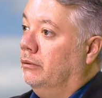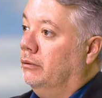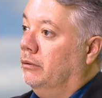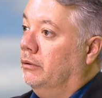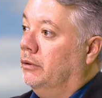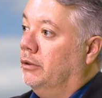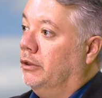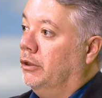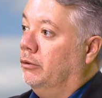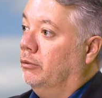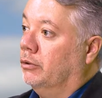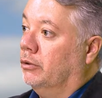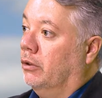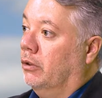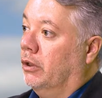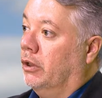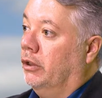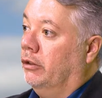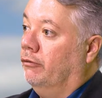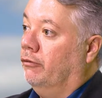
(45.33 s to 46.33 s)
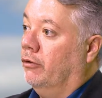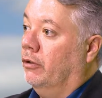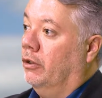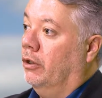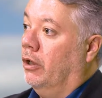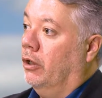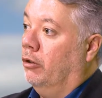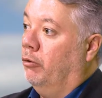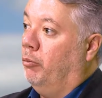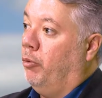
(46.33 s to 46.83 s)
she was looking for
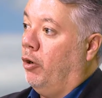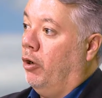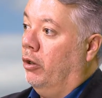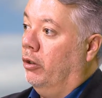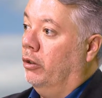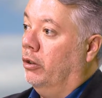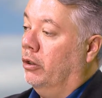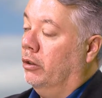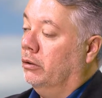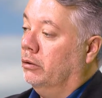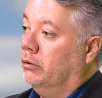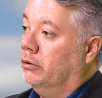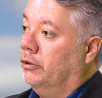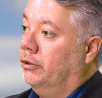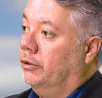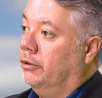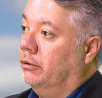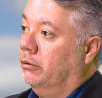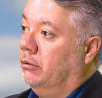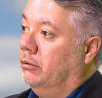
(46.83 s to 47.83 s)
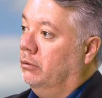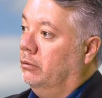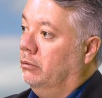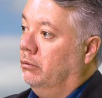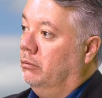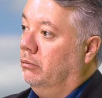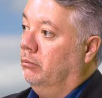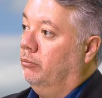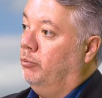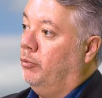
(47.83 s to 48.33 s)
another partner to
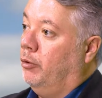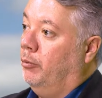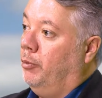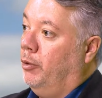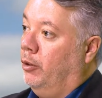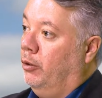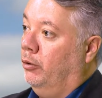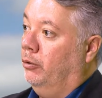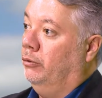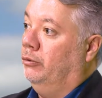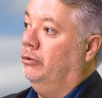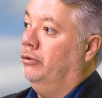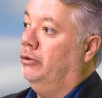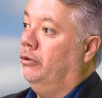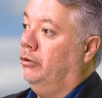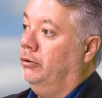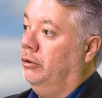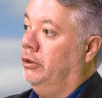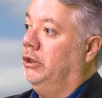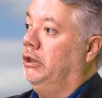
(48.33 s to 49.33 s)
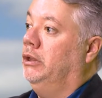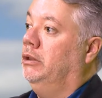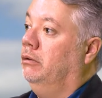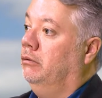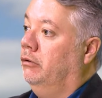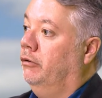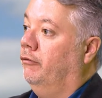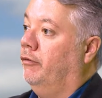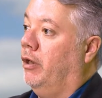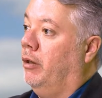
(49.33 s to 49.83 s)
propose to the
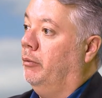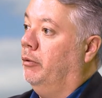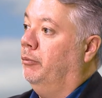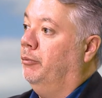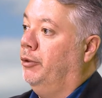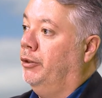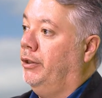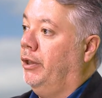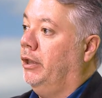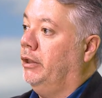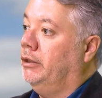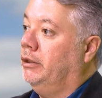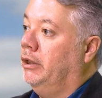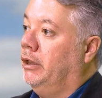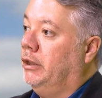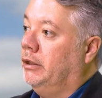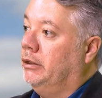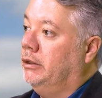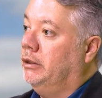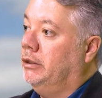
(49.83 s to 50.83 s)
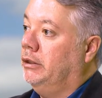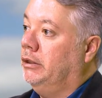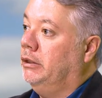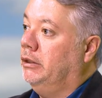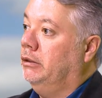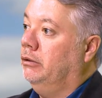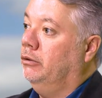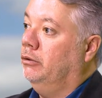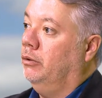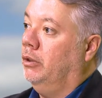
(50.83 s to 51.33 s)
Environmental Protection Agency,
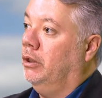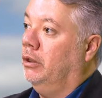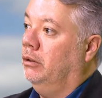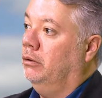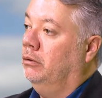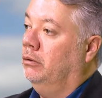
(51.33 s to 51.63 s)
who had